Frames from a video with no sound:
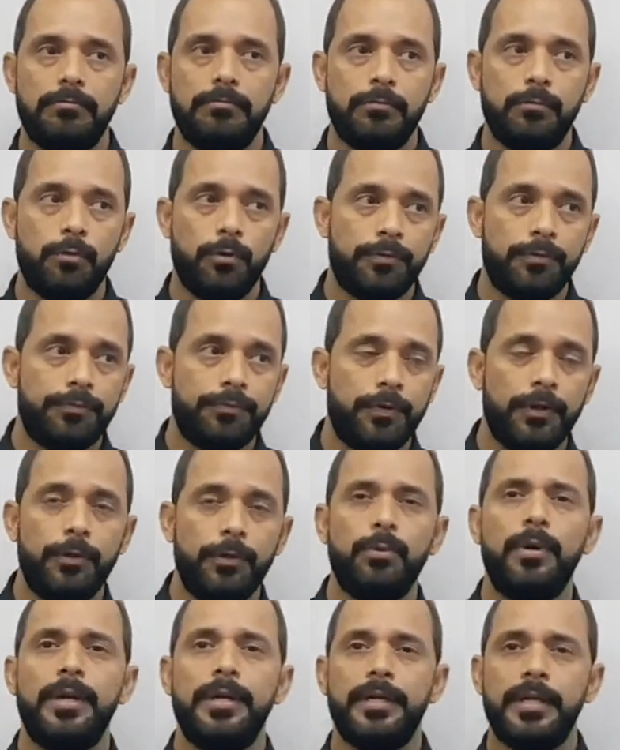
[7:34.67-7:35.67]
good for
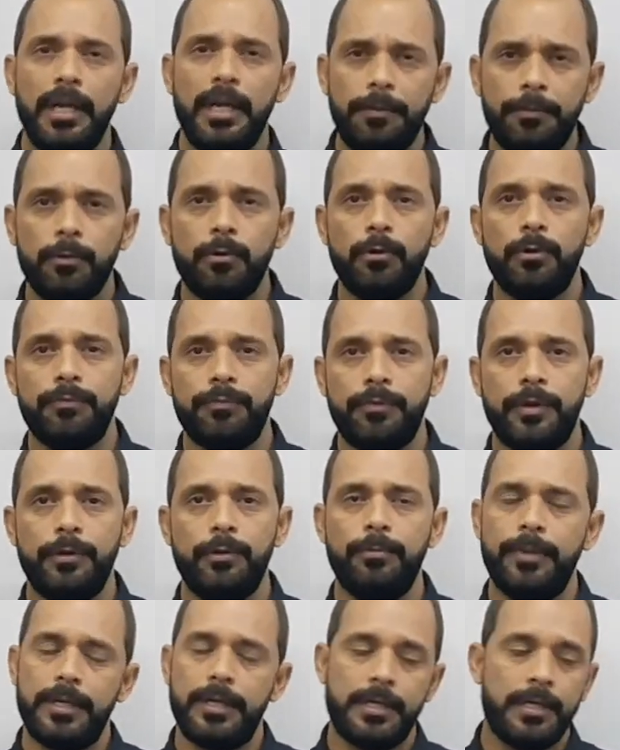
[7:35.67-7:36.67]
you and can be good for you,
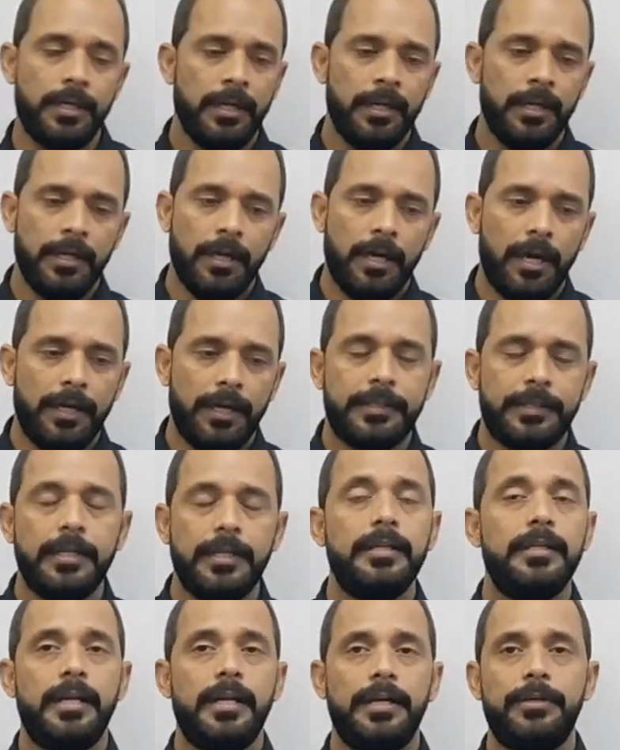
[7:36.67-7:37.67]
but I
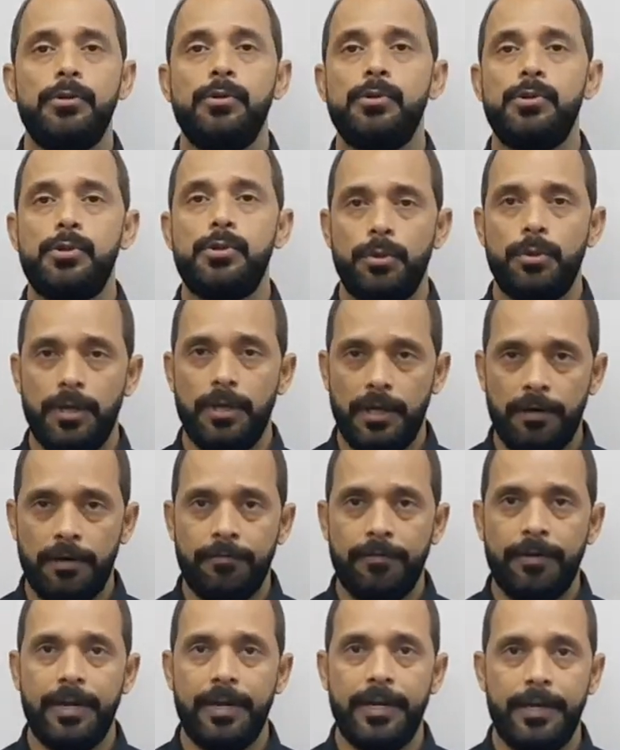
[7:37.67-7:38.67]
think that you should
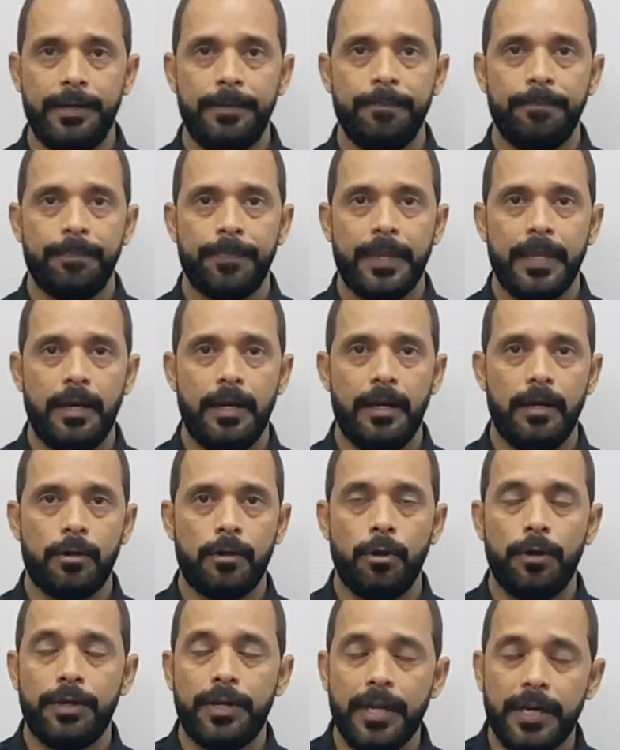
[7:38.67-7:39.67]
avoid
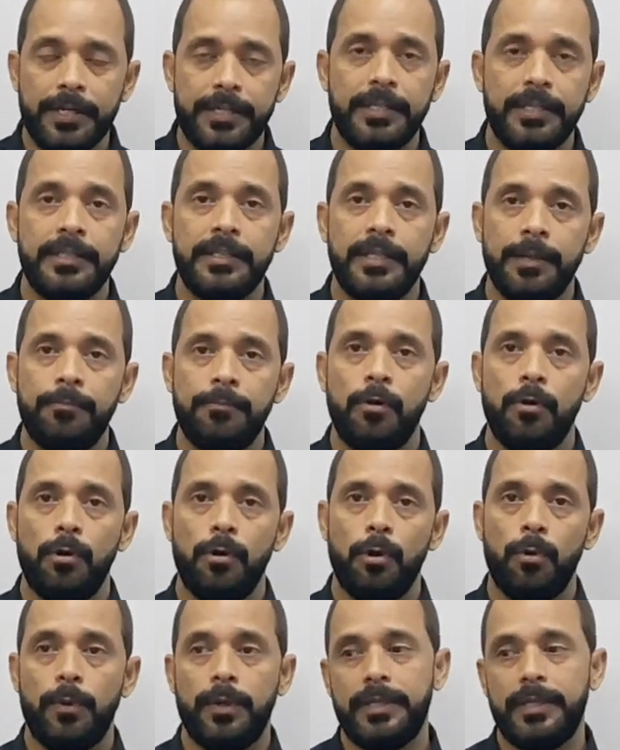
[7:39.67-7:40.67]
contacting them
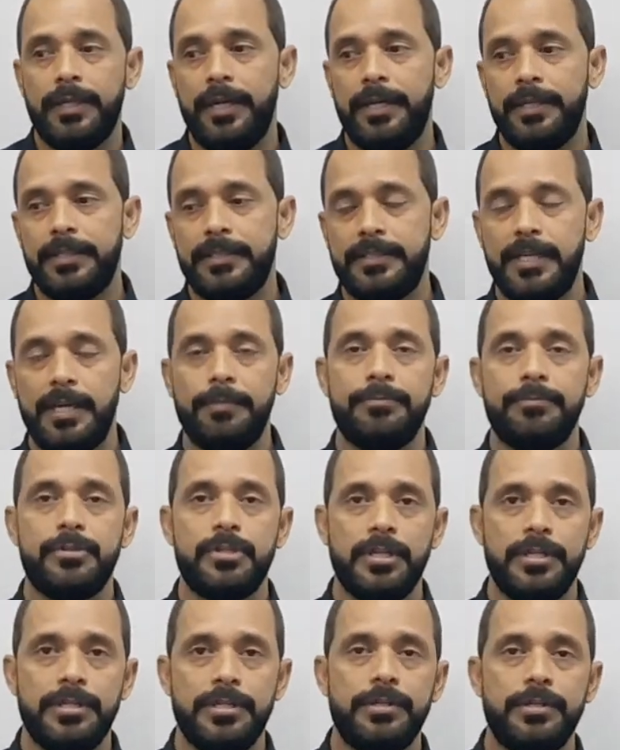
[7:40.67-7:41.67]
over their exam
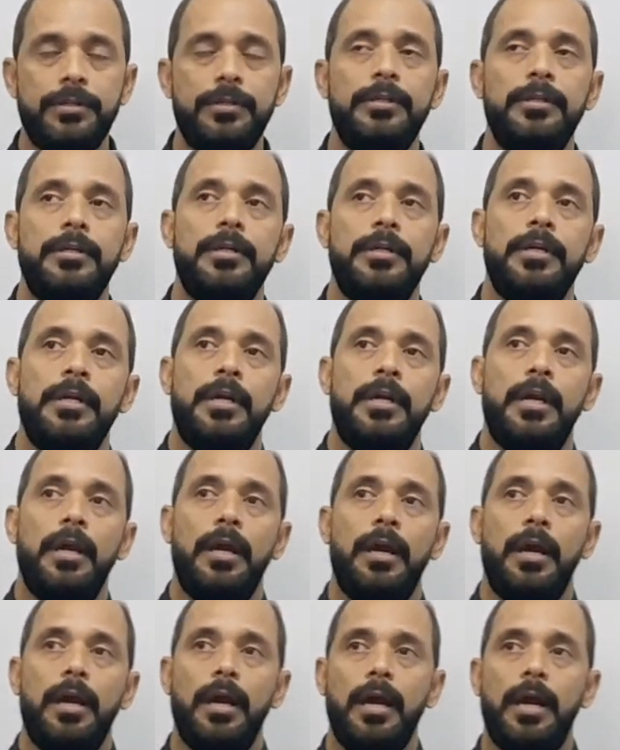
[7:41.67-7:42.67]
center.
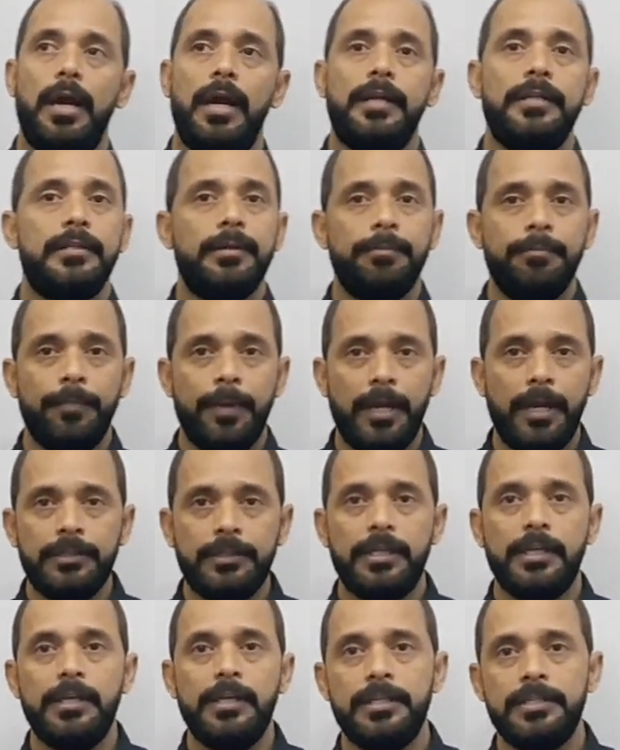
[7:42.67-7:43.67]
And the main
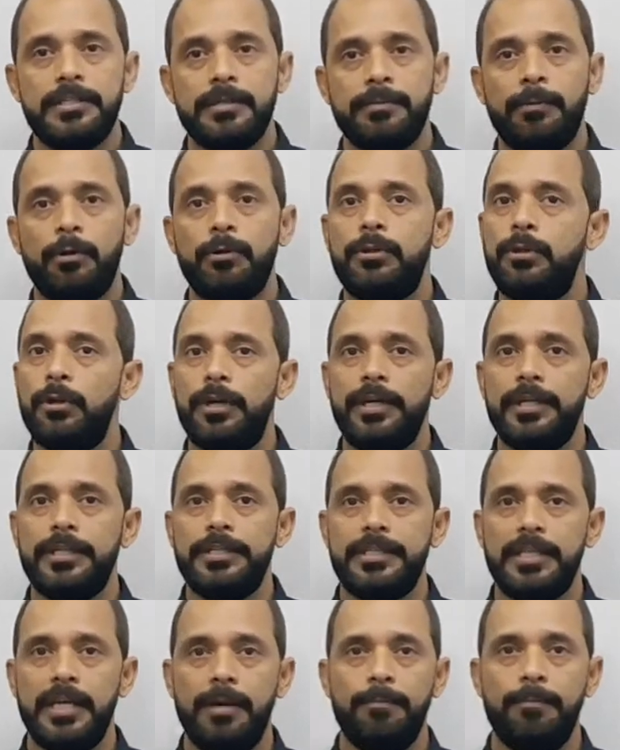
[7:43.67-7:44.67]
thing is about your
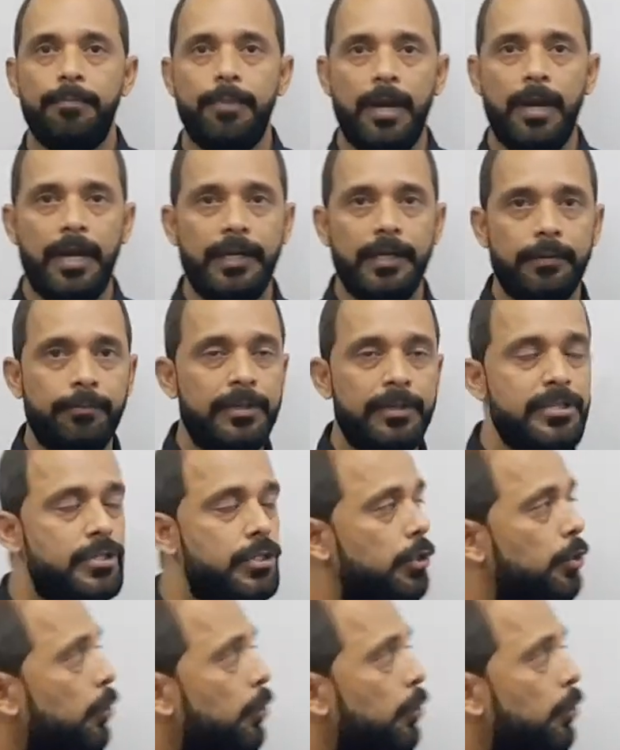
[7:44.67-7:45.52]
exam planning. Means you